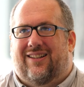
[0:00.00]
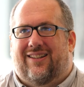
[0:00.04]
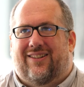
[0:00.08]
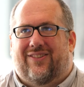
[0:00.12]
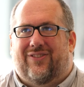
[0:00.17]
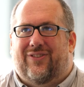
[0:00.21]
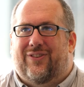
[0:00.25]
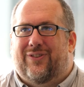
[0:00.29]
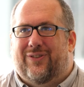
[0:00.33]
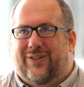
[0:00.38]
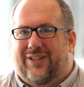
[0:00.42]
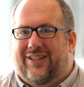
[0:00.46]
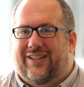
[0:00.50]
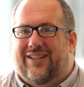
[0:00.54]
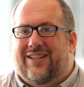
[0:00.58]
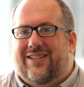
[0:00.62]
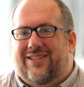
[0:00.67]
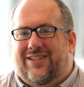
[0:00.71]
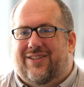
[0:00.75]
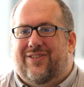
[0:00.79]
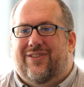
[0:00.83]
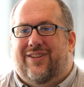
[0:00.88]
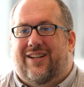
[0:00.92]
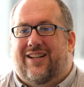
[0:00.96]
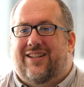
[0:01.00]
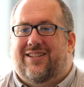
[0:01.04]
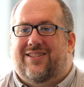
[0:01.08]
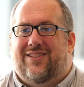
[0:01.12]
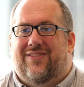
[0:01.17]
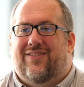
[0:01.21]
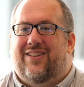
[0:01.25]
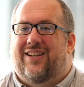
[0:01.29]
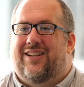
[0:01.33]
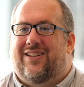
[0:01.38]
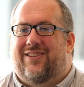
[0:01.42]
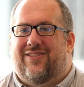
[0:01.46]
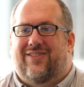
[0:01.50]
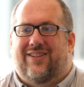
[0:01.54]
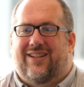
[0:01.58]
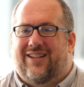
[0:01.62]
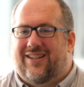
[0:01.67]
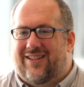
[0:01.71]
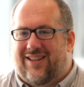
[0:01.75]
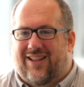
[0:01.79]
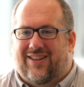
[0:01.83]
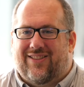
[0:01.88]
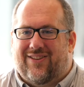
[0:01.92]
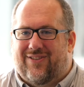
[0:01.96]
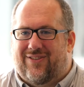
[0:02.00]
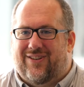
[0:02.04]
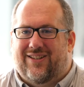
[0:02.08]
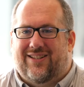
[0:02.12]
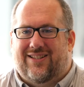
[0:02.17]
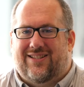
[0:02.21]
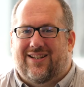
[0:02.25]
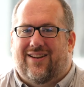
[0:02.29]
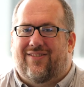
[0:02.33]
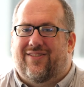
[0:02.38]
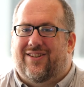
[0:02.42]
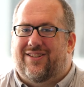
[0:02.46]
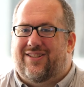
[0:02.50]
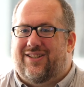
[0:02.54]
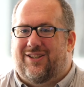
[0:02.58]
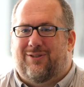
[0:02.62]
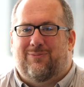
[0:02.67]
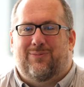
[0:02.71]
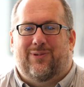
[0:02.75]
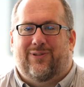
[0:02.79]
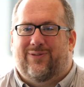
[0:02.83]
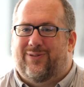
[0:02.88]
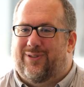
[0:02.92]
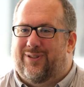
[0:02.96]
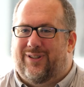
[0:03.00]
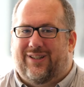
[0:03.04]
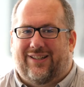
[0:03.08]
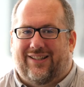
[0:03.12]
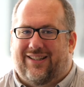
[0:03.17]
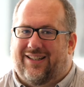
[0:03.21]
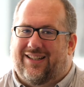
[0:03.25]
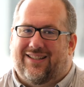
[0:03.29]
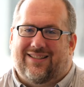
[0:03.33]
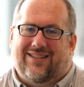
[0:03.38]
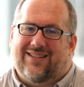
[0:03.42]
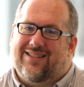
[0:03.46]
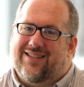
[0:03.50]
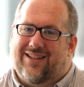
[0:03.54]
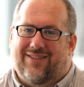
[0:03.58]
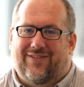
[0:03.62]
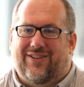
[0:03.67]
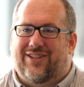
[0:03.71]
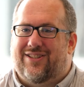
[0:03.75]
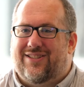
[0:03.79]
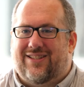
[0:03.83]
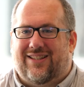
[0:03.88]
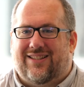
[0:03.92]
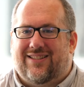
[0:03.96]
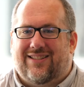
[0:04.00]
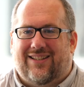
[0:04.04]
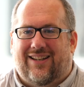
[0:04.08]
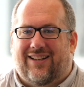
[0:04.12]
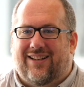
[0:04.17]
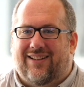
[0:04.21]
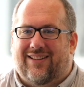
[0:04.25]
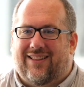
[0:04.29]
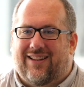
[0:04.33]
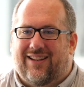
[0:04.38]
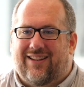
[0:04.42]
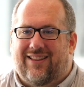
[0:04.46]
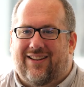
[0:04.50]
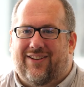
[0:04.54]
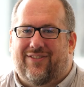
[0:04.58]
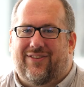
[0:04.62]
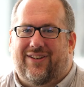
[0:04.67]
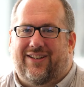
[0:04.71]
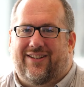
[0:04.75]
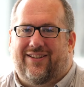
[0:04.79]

We really get to create something unique that the world's never seen before, and that's the most exciting thing that we